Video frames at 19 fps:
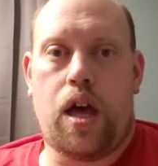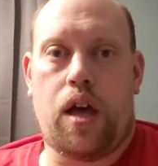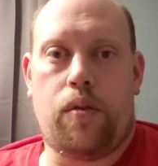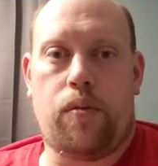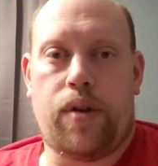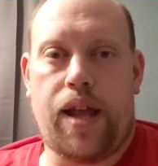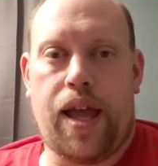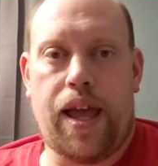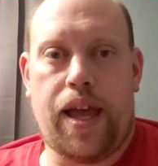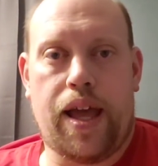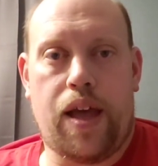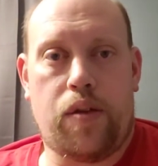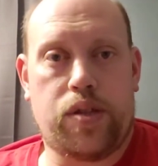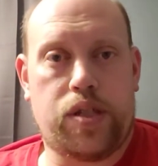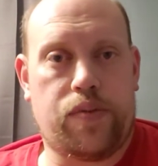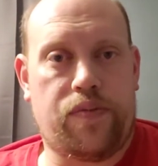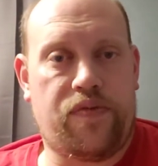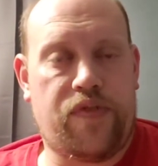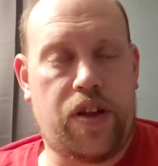when I hang out
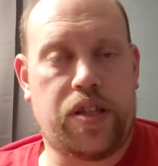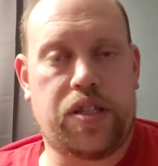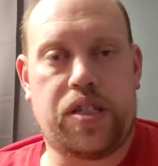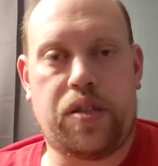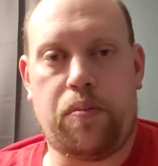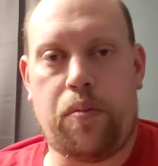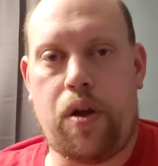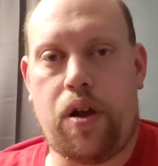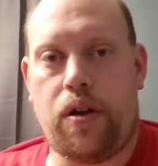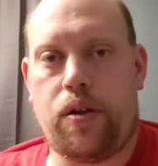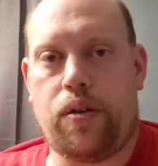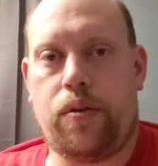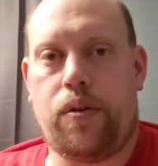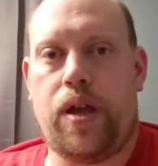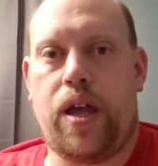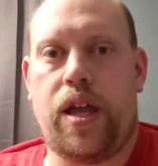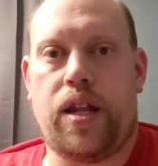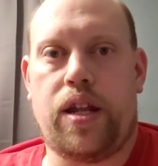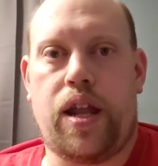with some friends tomorrow,
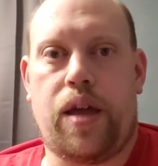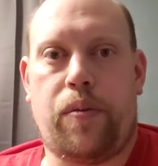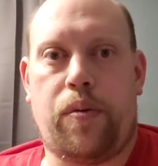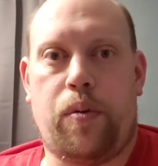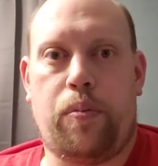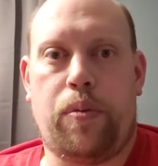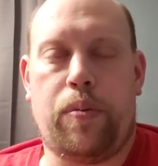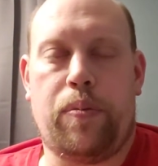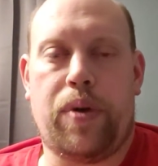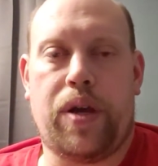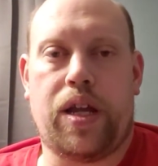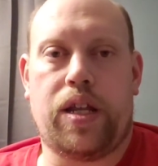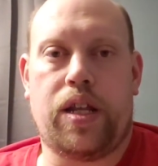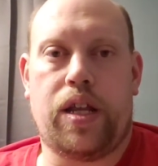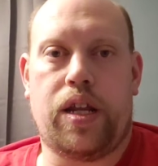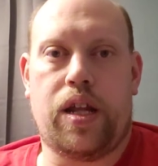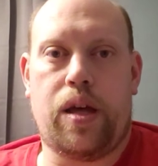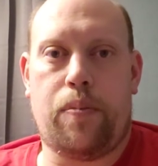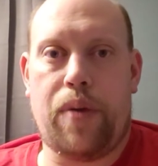and I will be picking
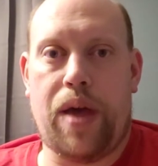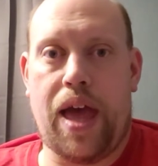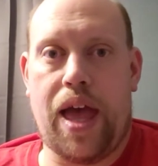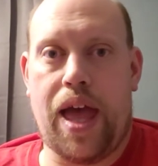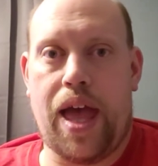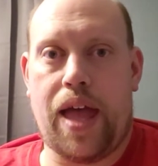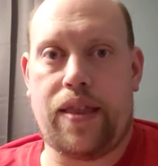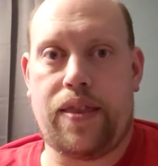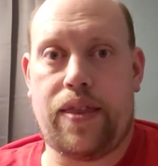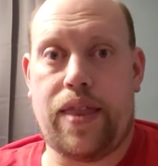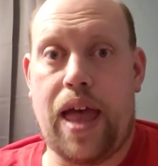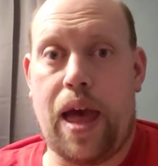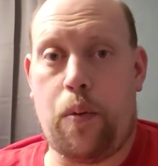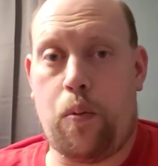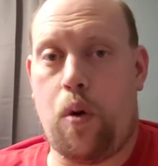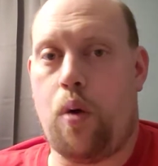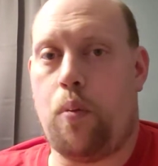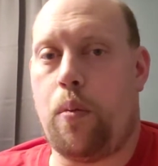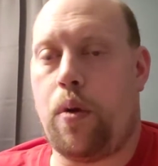it up at
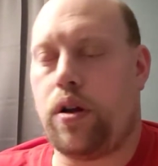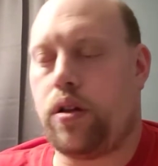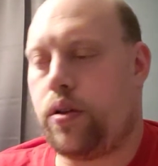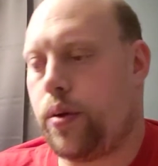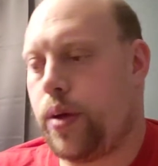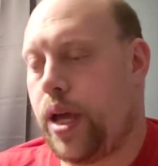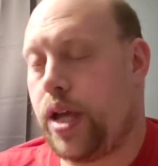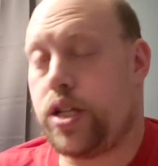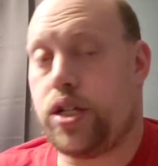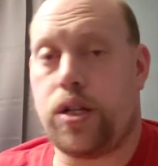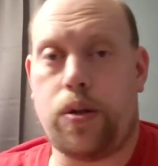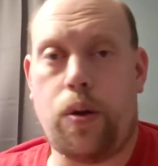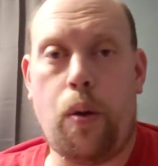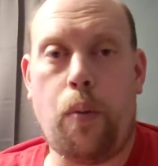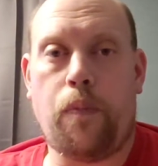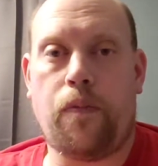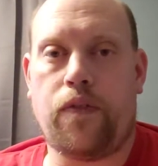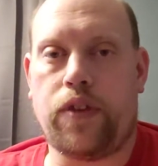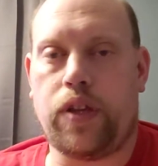that Walmart location,
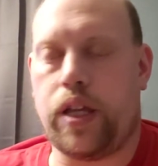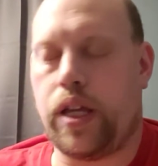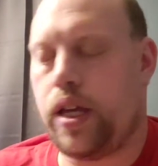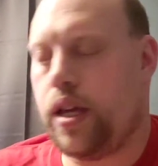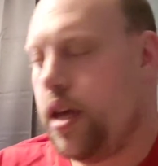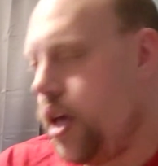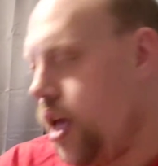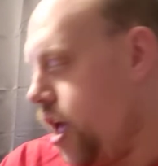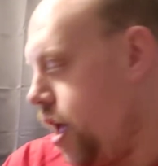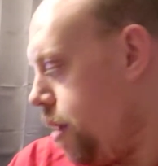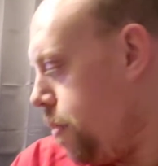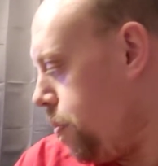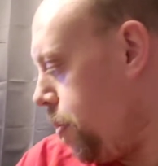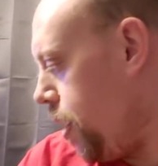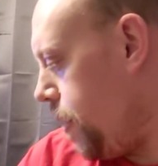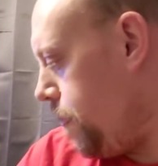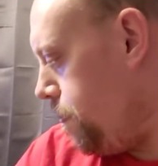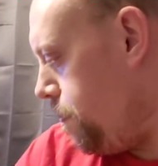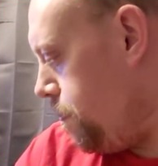hopefully.
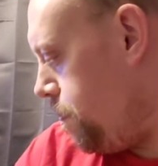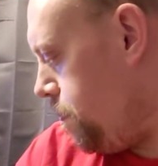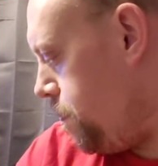But